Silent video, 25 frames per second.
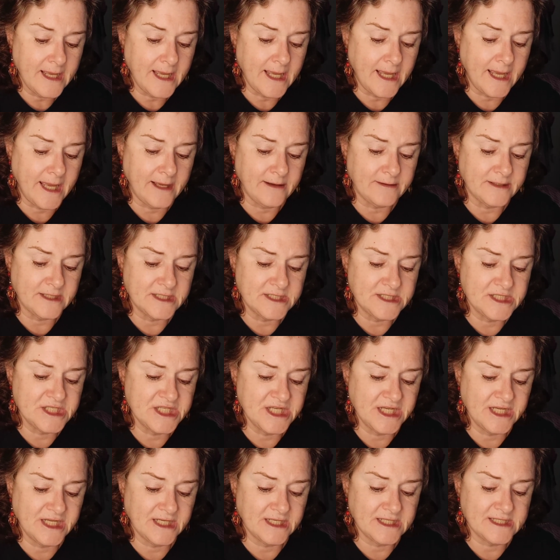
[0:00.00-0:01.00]
How did
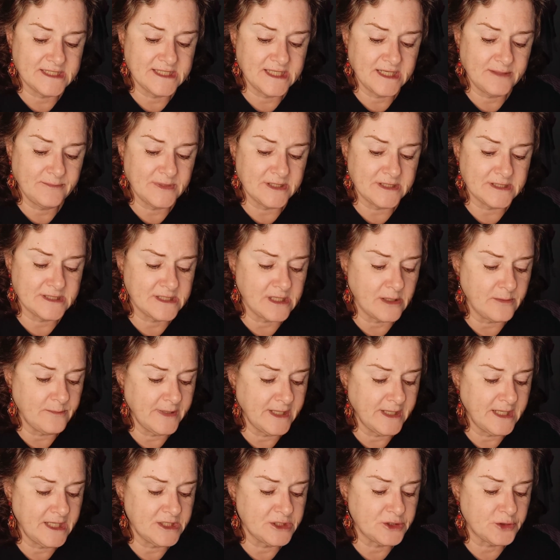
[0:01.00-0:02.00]
she exhibit so
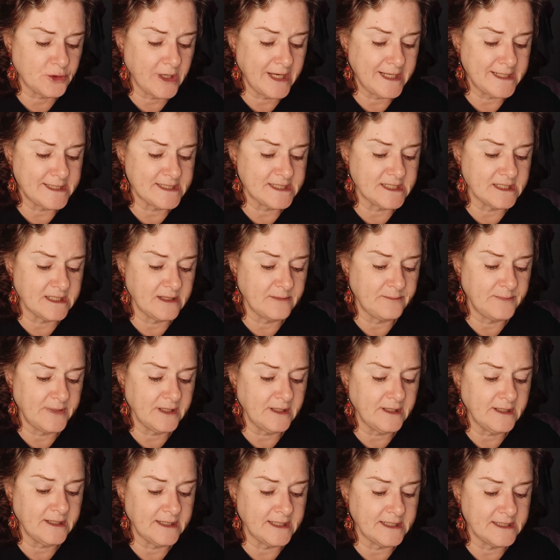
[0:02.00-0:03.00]
many traits and
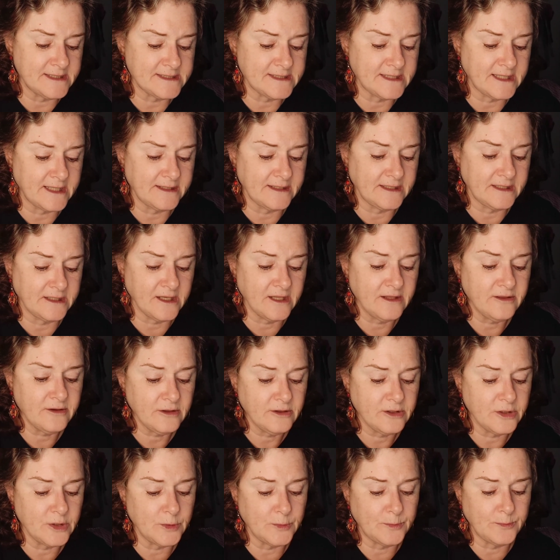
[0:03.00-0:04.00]
abilities that the other
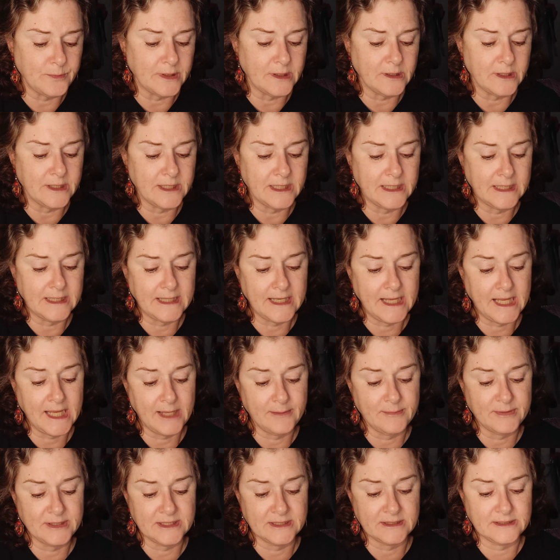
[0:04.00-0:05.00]
coop
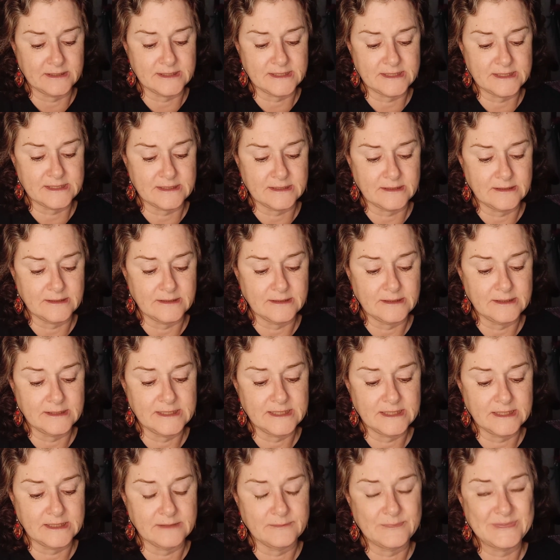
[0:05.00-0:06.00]
inhabitants
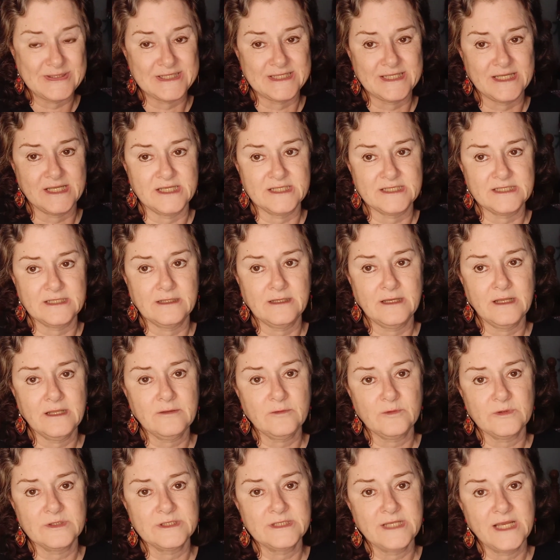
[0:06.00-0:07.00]
didn't possess? In other
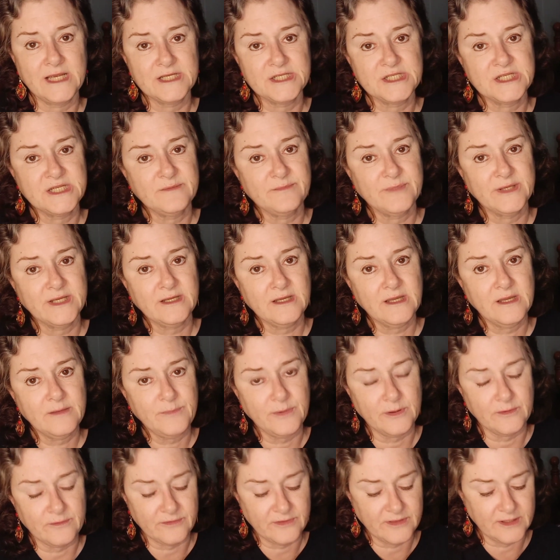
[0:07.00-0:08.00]
words, how she pick up
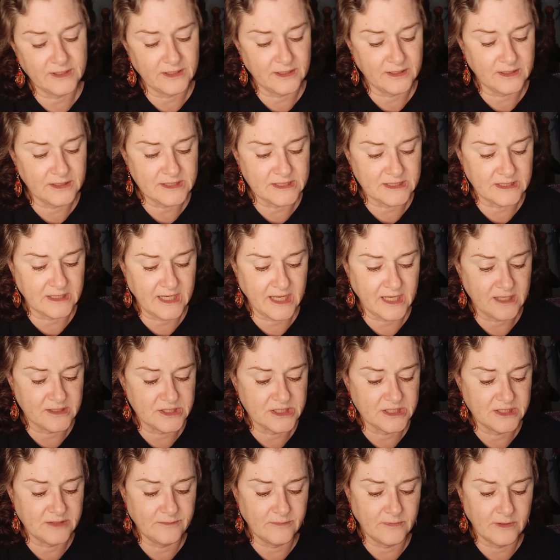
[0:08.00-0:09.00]
on things and how
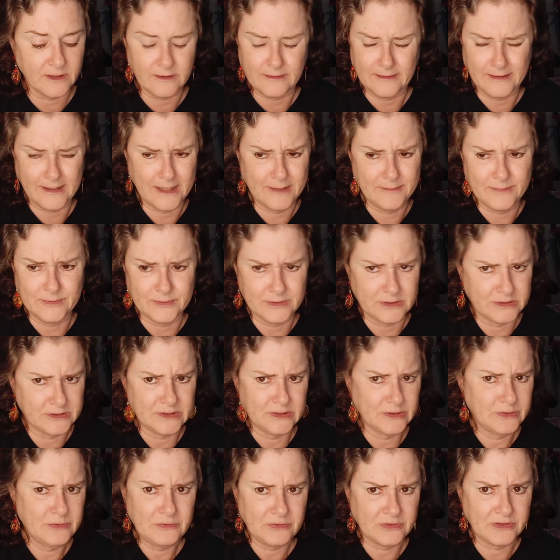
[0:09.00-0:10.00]
she able to
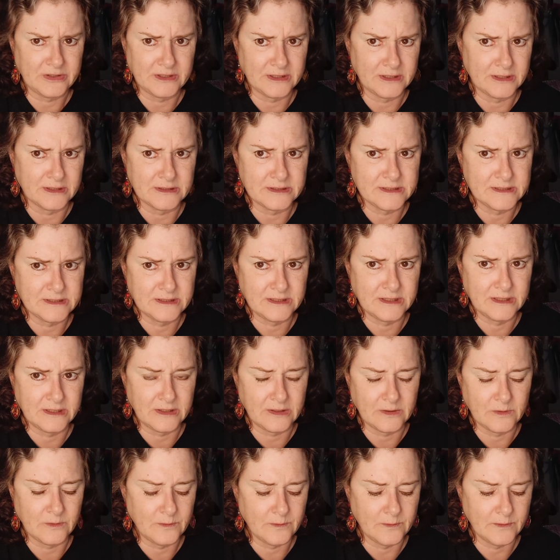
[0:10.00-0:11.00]
do things, you
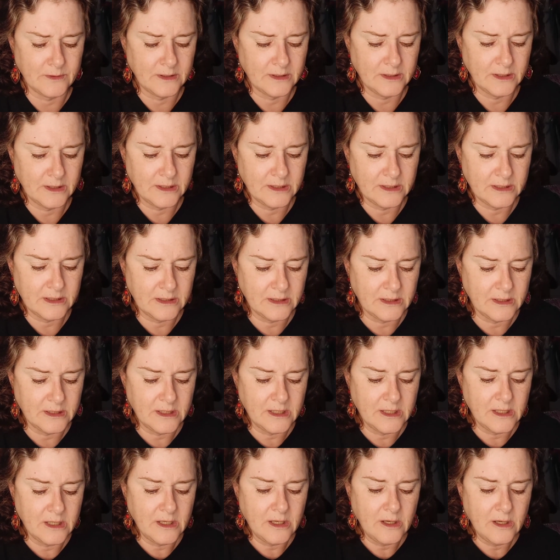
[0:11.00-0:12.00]
know.
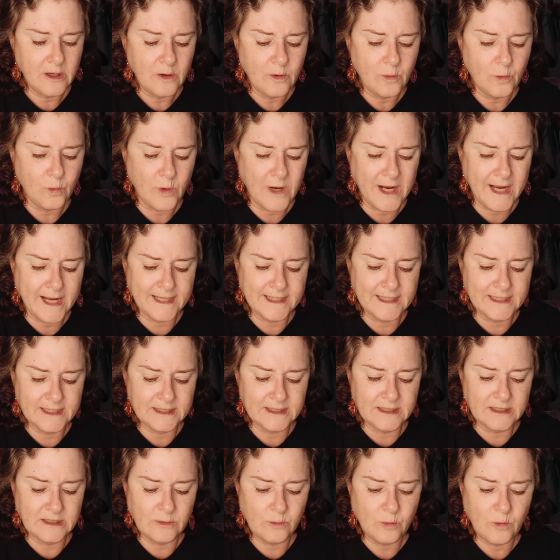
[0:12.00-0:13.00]
Why
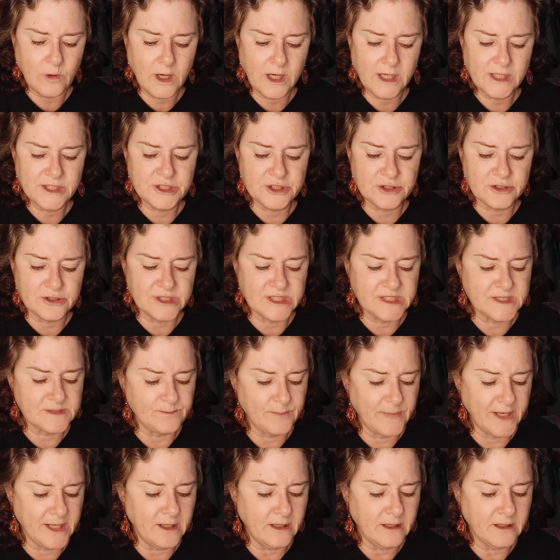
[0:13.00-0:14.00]
didn't the Watchers
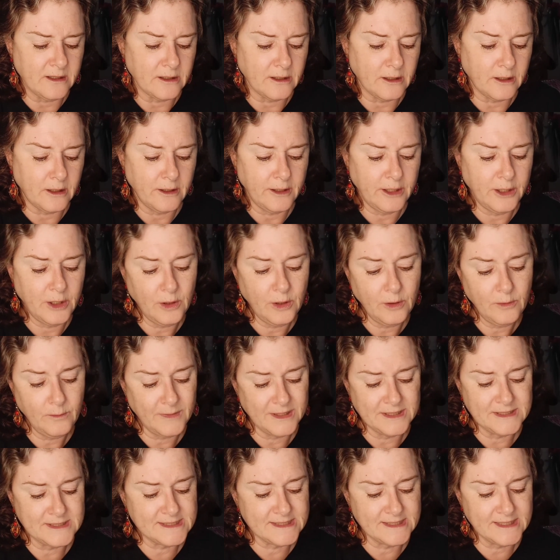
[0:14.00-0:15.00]
smell her
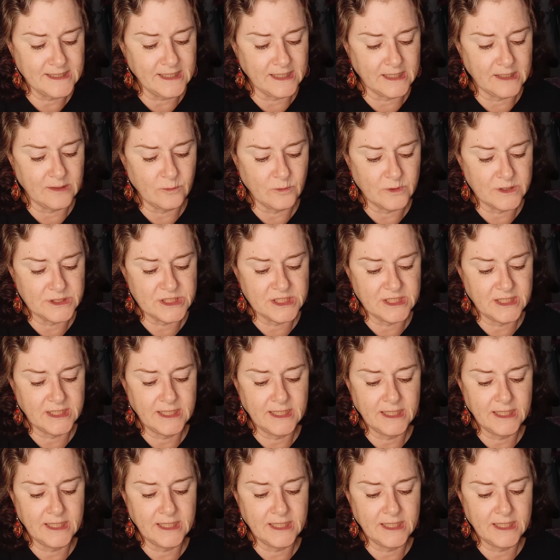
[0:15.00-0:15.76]
human scent when she